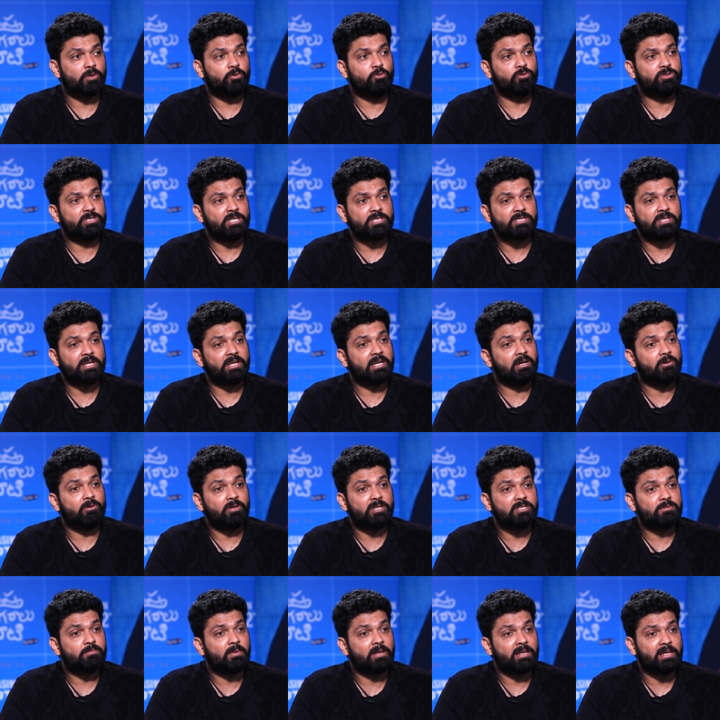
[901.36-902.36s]
would just recover
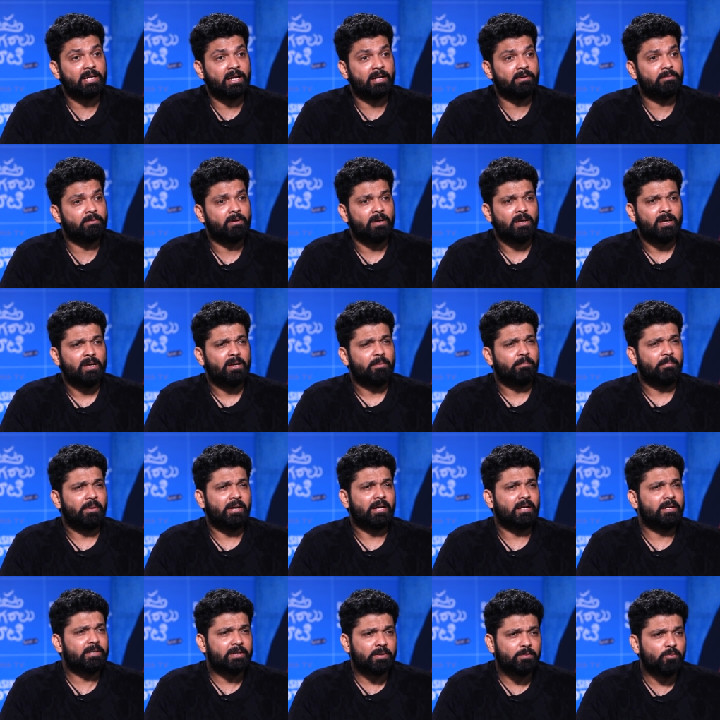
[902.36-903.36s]
his money and make
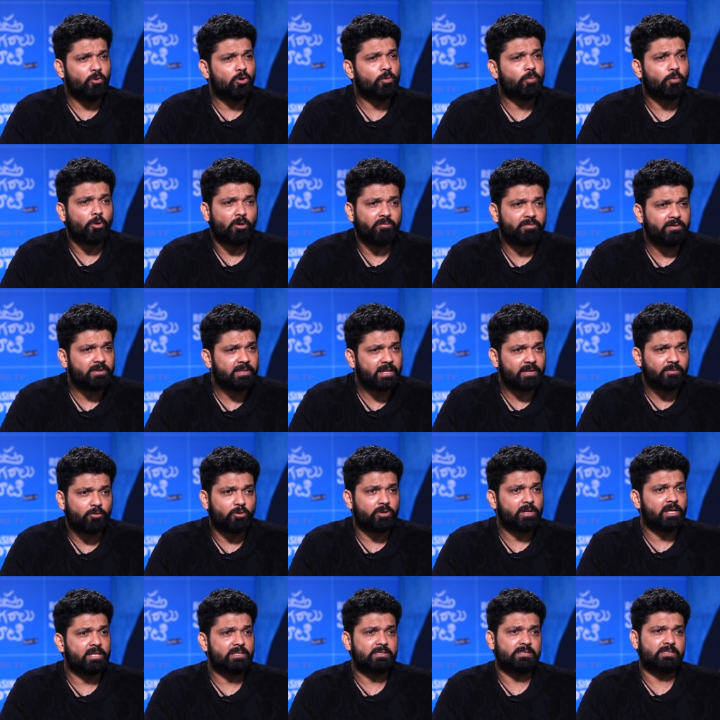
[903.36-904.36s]
a little more profit than what
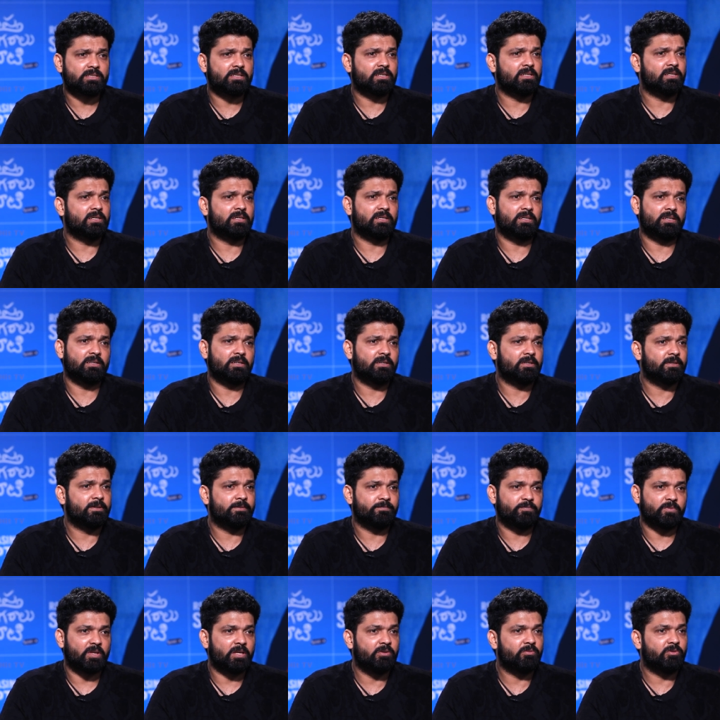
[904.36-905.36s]
he has uh,
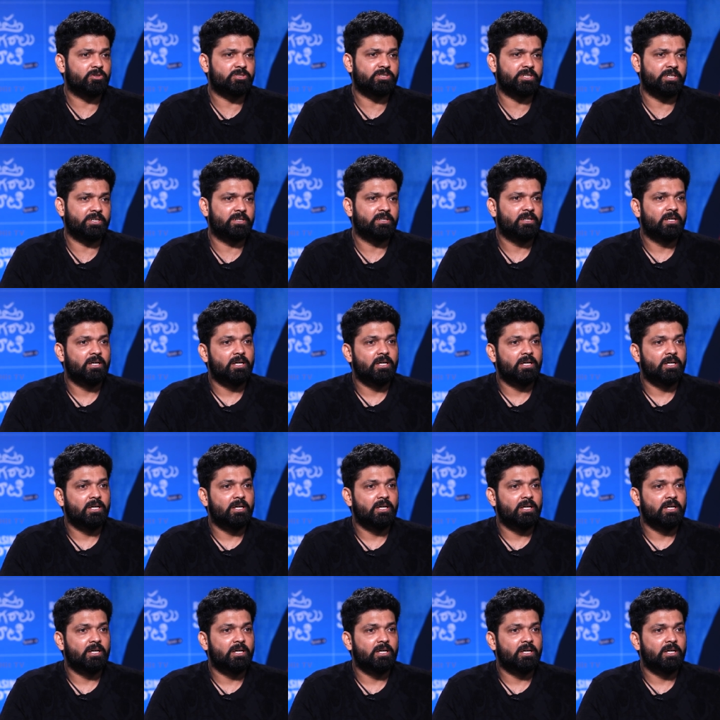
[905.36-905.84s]
invested.